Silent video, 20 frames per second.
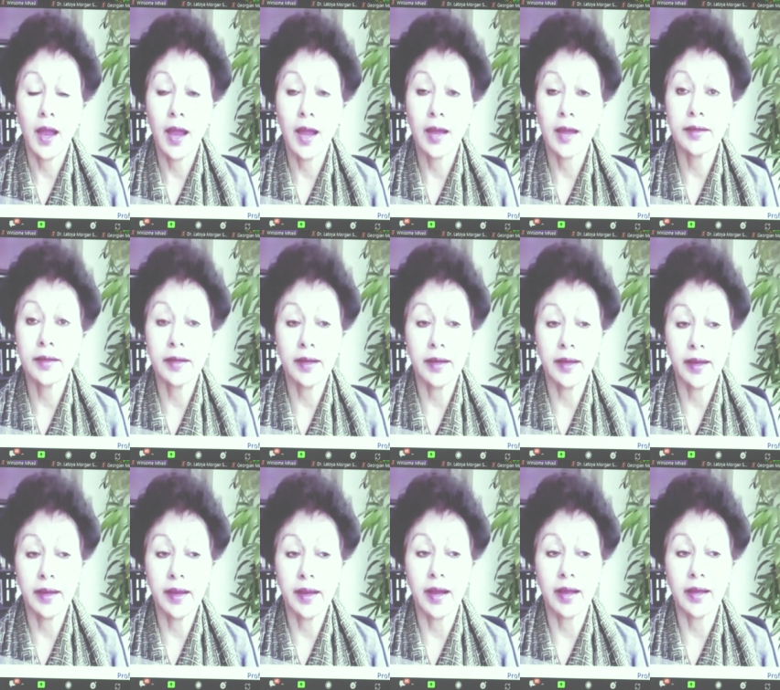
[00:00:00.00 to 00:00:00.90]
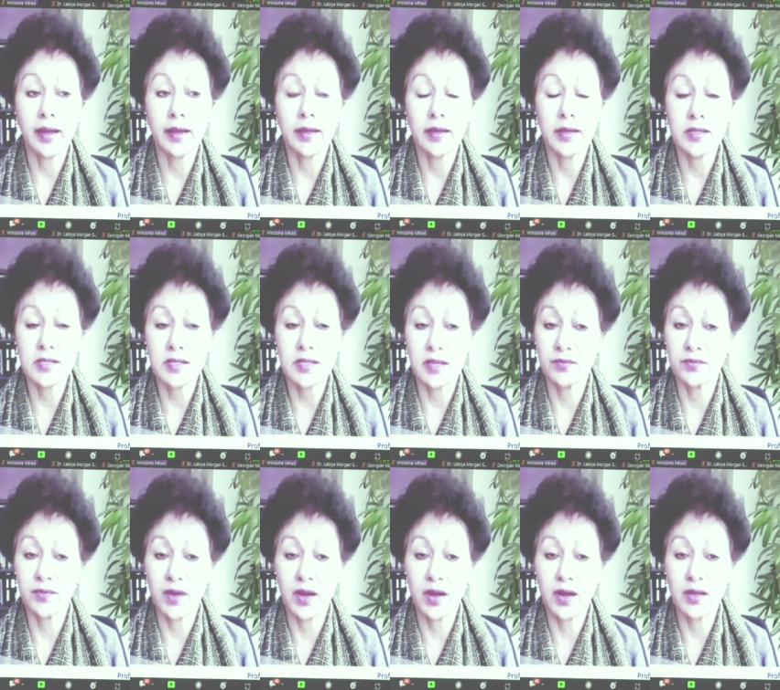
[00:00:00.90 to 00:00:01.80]
And AI is
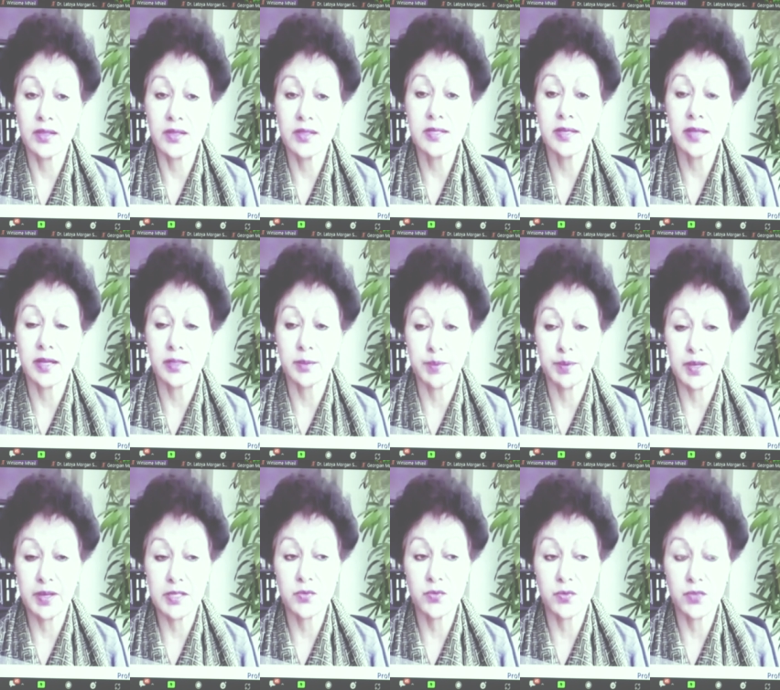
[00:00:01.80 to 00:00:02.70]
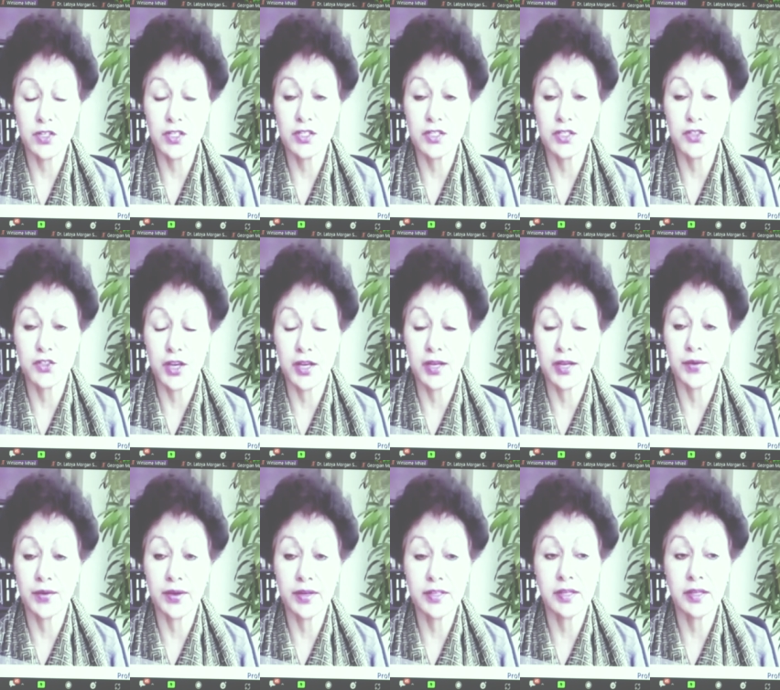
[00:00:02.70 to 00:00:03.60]
advancing at a pace which is
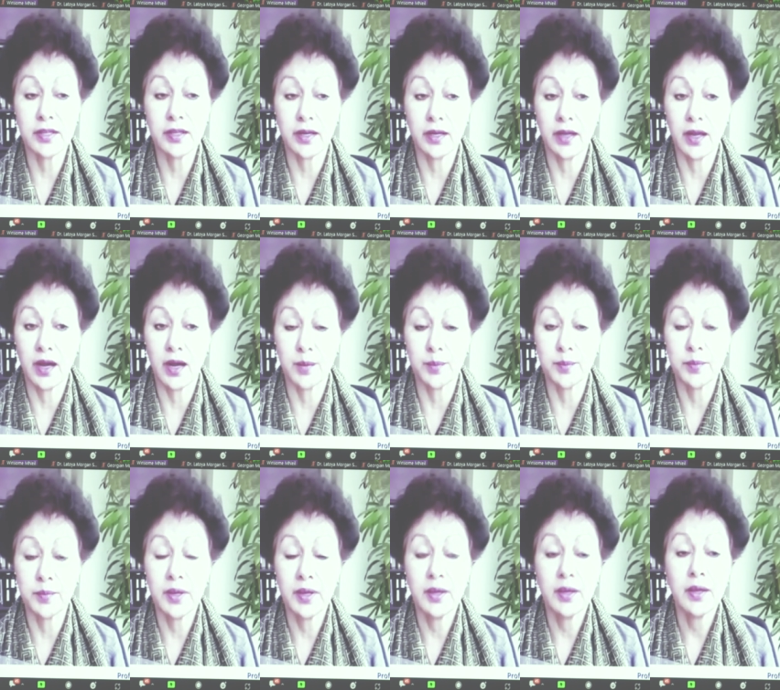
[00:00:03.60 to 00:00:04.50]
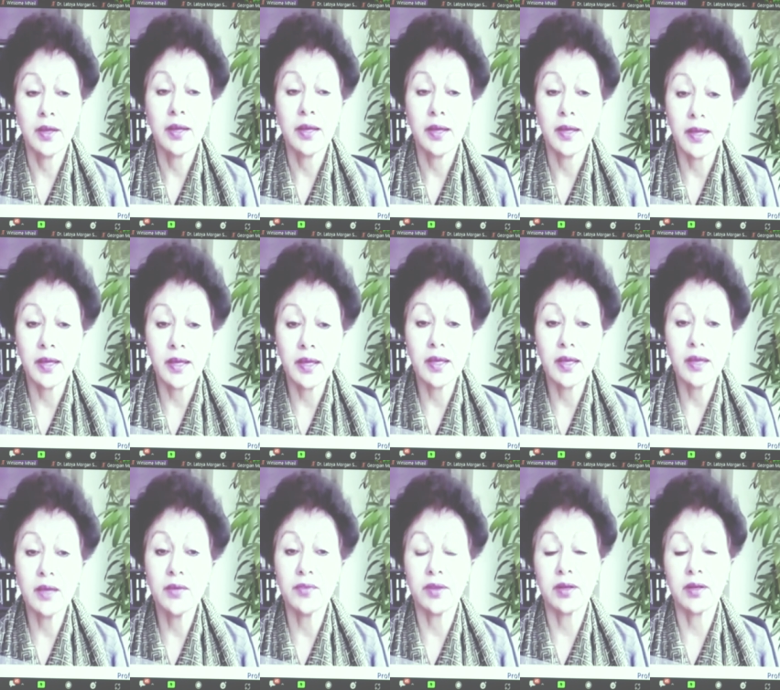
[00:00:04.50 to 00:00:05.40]
generating alarm
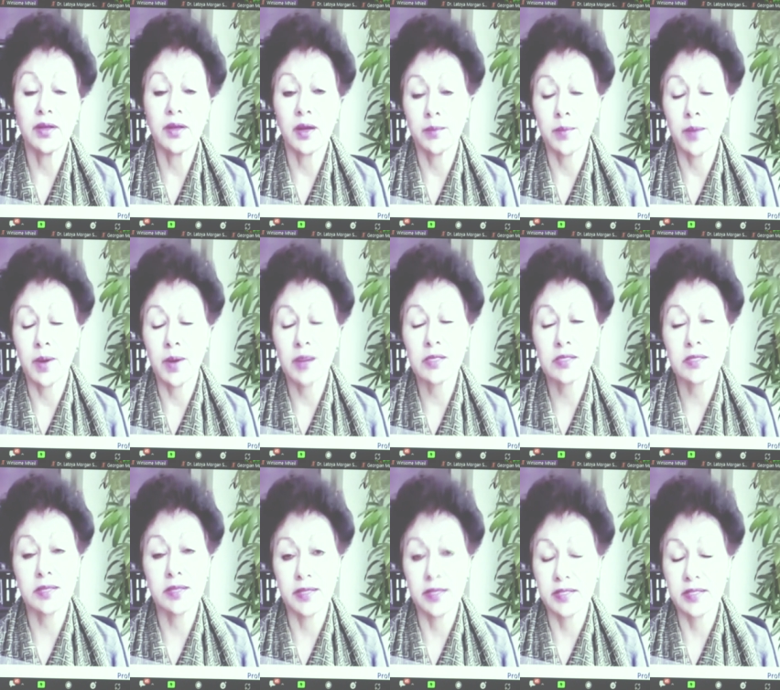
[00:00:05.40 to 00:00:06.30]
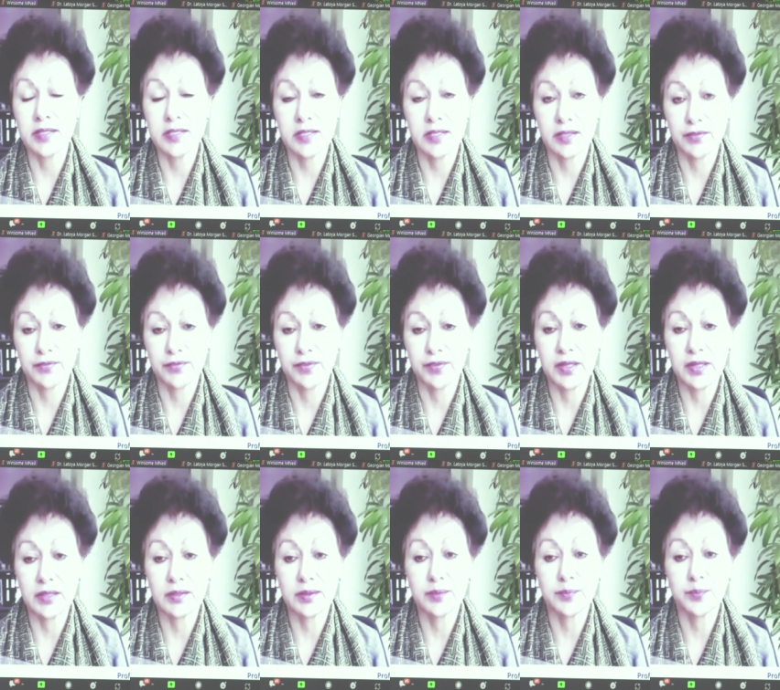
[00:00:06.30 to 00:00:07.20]
even amongst the leaders in the
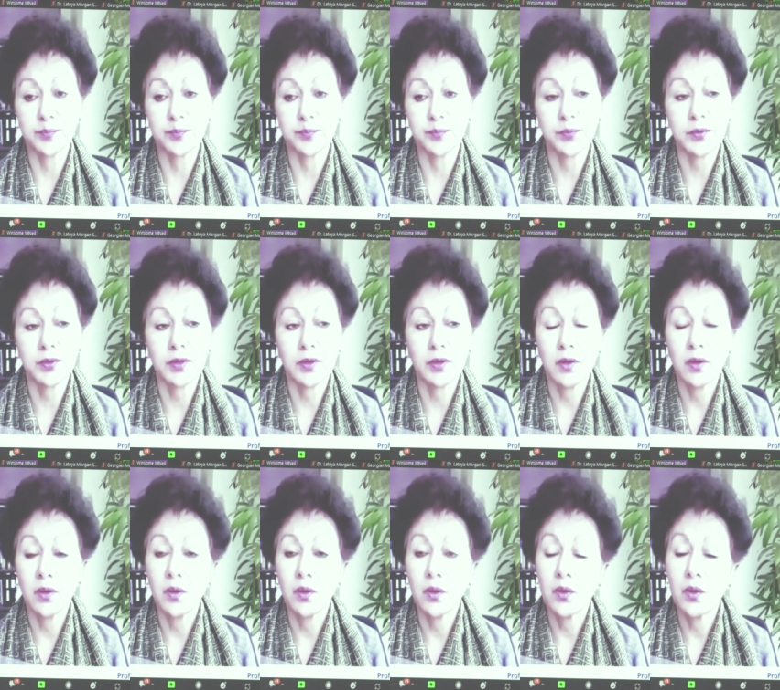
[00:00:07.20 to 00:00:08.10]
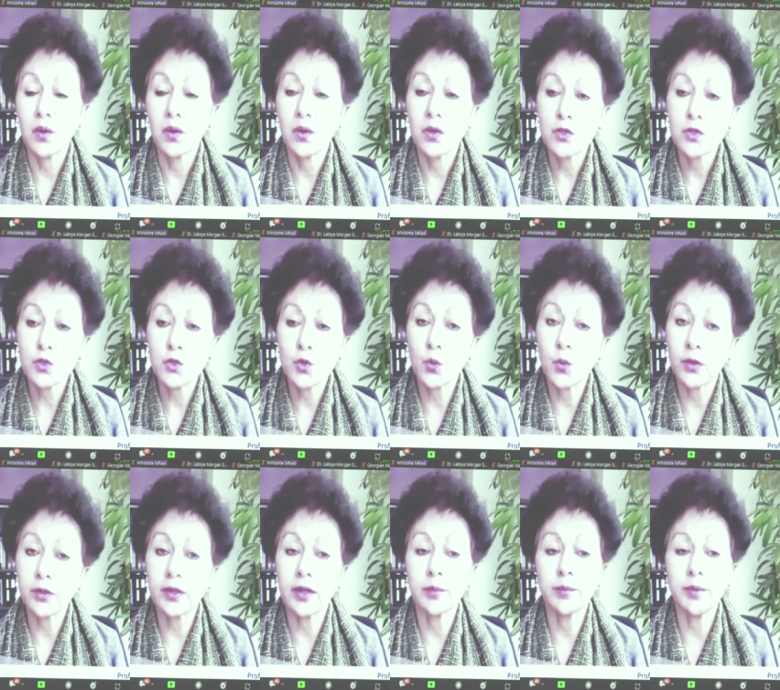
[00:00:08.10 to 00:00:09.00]
field. So
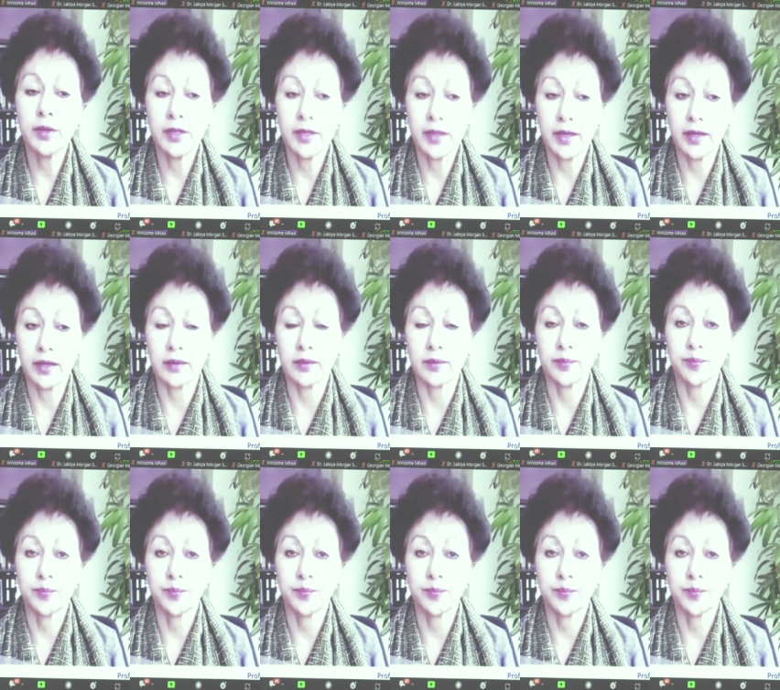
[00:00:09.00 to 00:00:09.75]
what can be done?